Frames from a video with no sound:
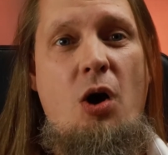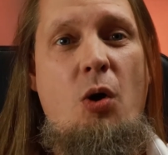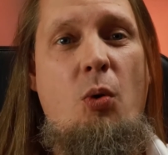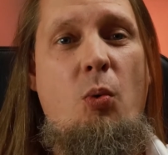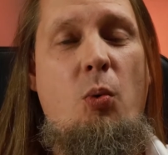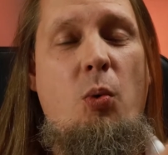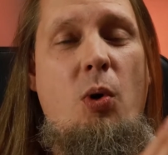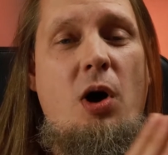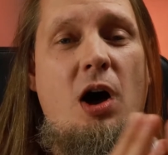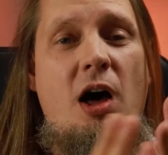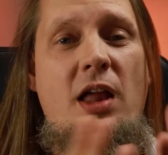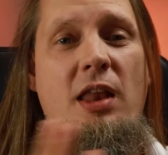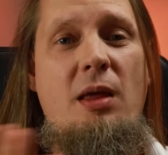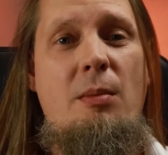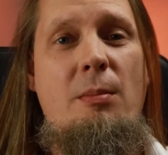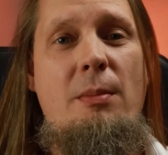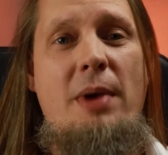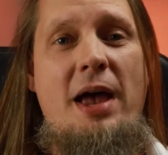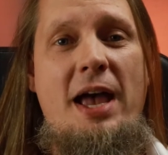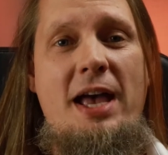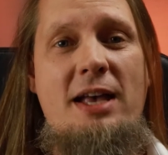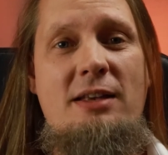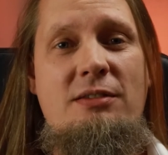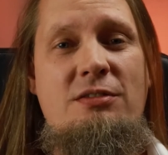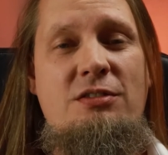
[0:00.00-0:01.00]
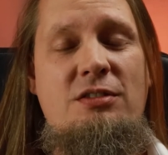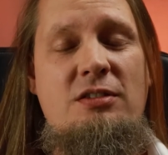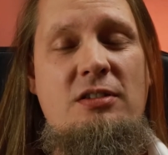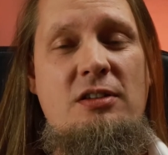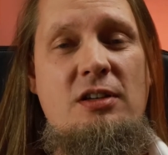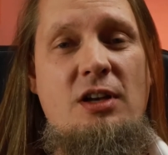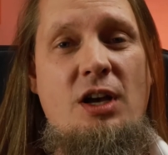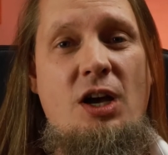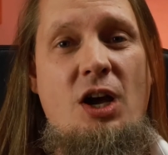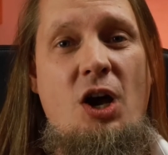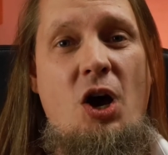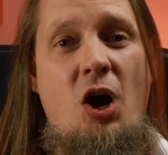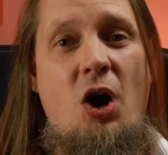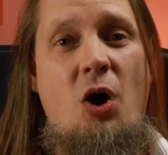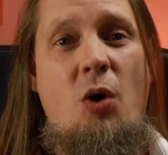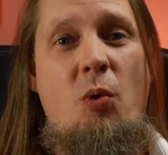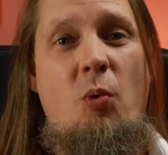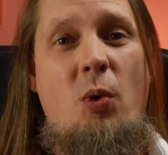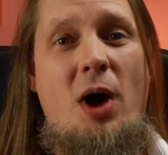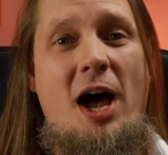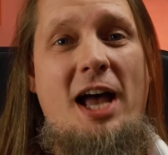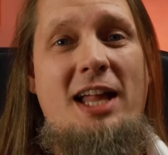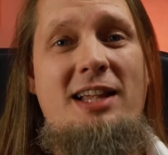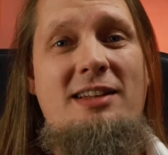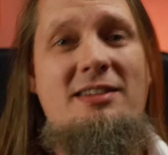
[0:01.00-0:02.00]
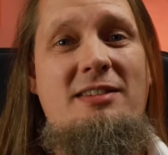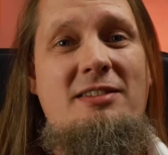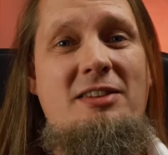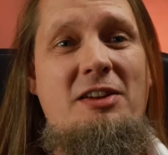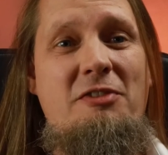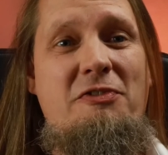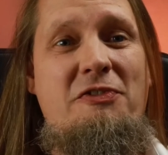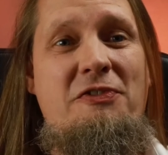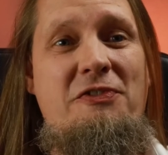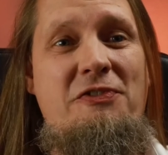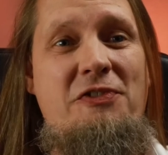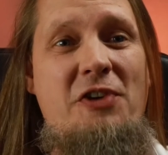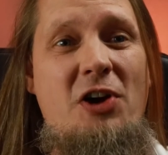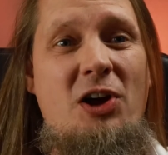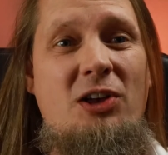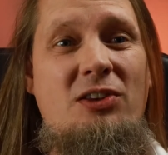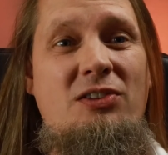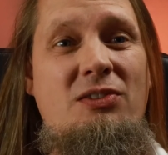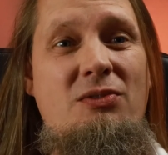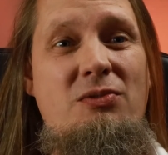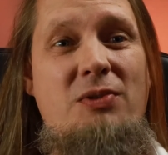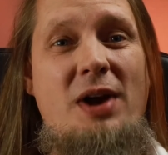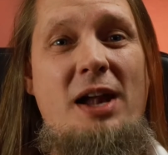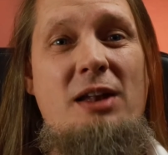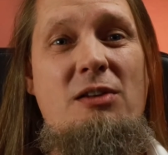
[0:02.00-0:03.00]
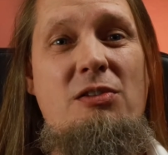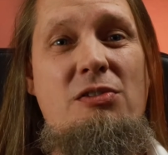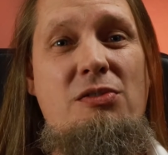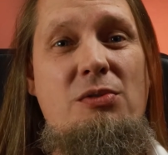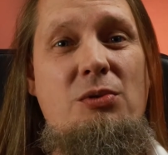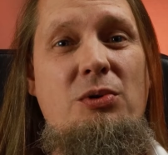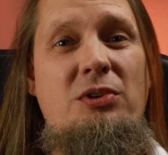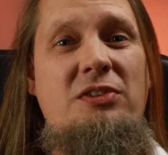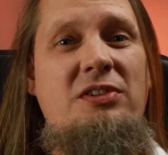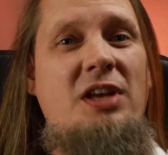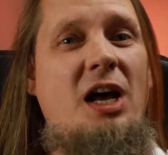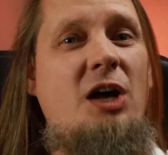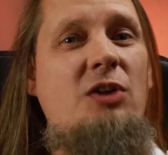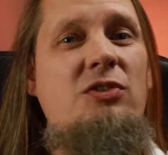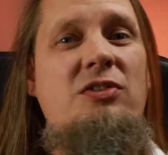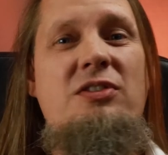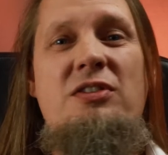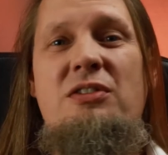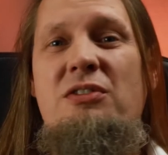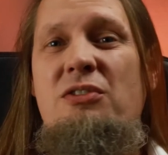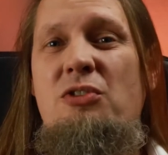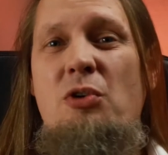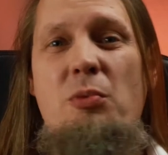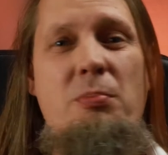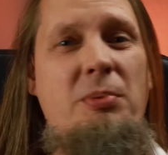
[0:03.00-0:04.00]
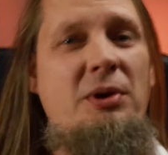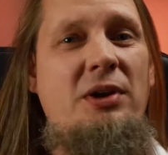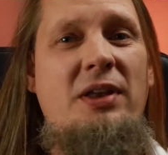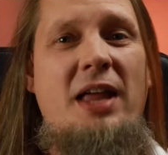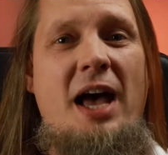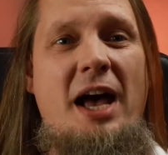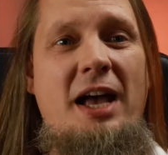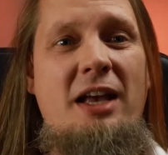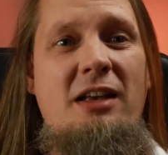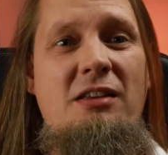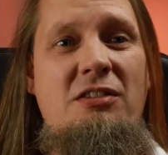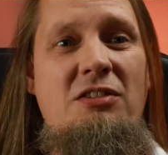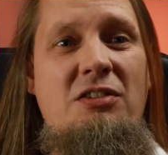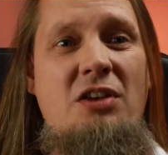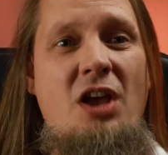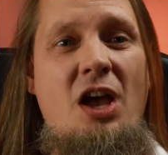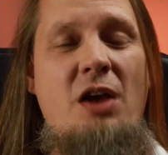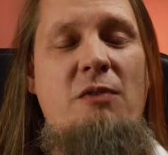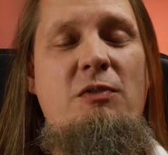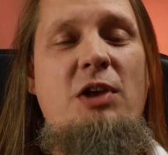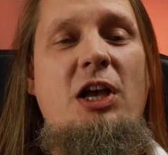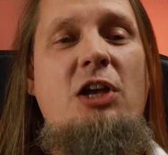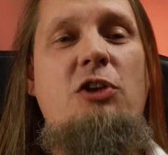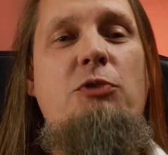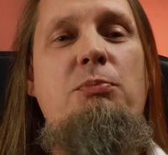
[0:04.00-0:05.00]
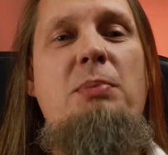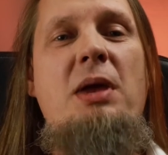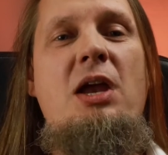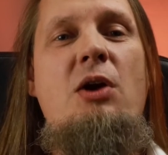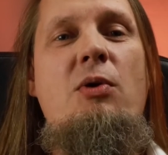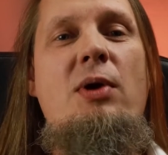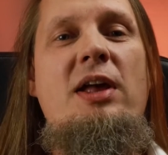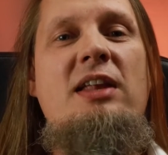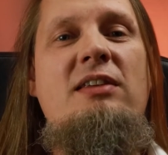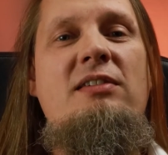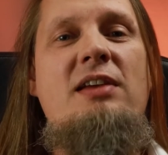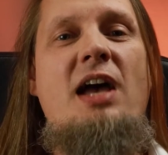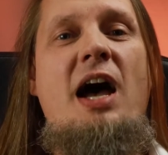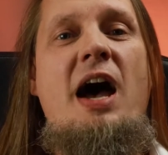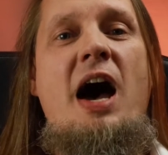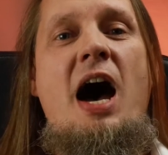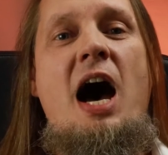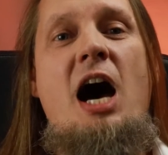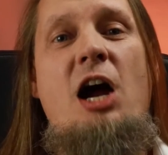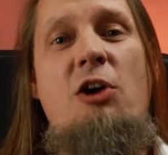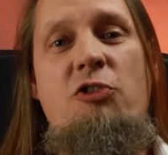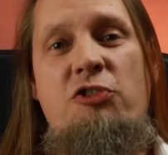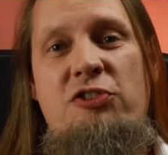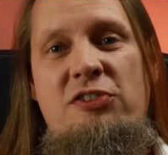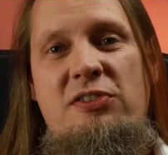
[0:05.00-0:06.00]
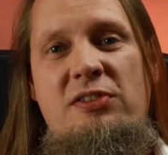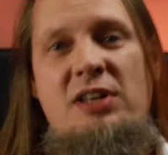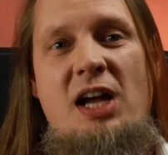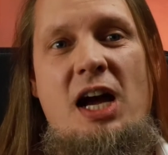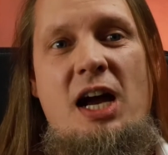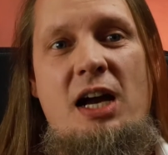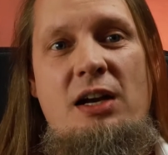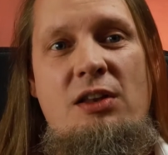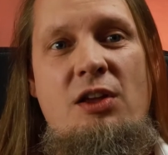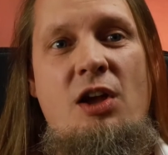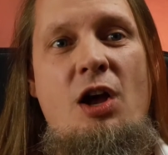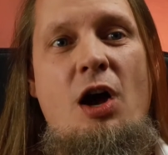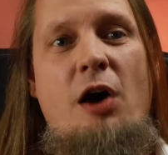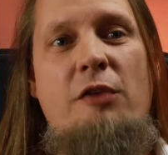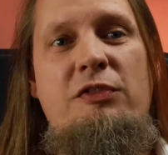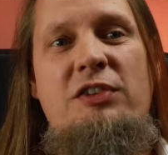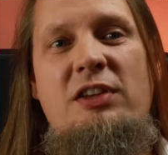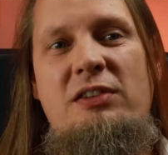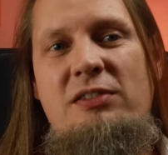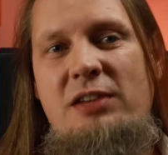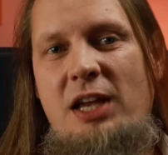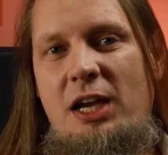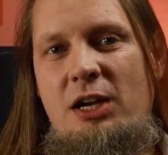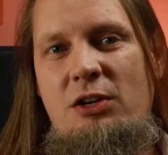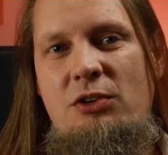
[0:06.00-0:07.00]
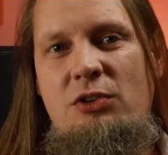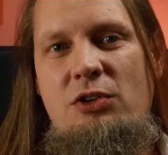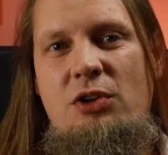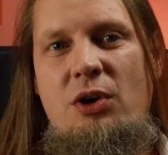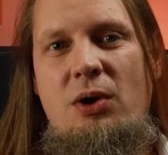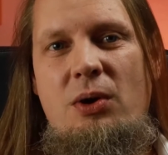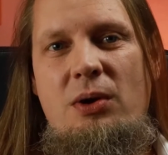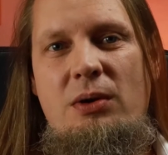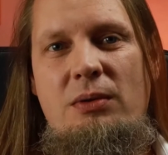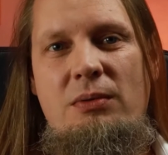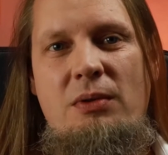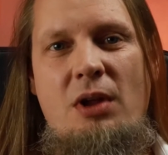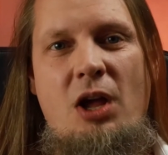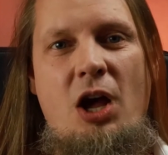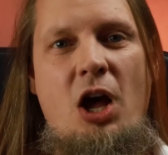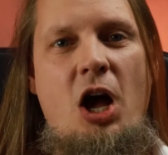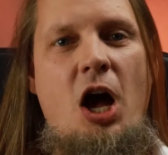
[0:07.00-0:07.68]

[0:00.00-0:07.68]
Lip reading: What a mess! Whilst the first run-through sounds super nice, we experience a harsh start of the second turn.